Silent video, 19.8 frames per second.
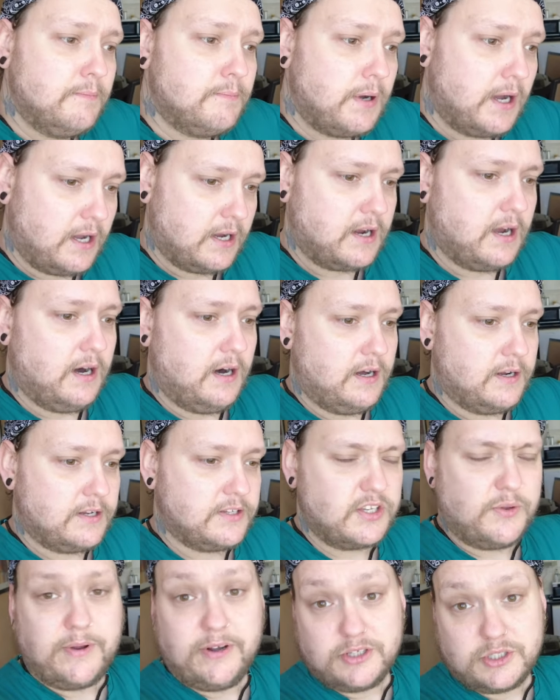per card.
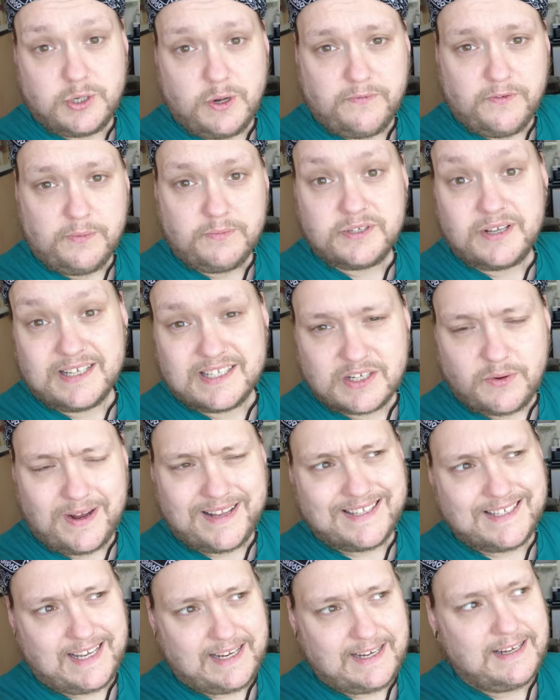So we've got two of them, so that's
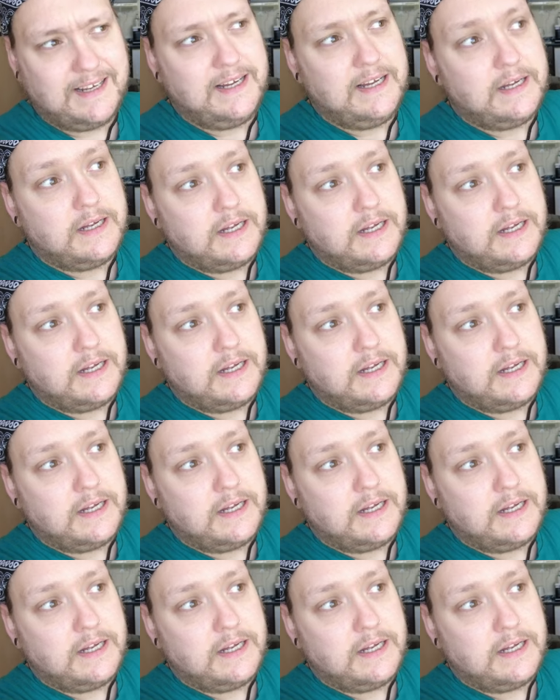20.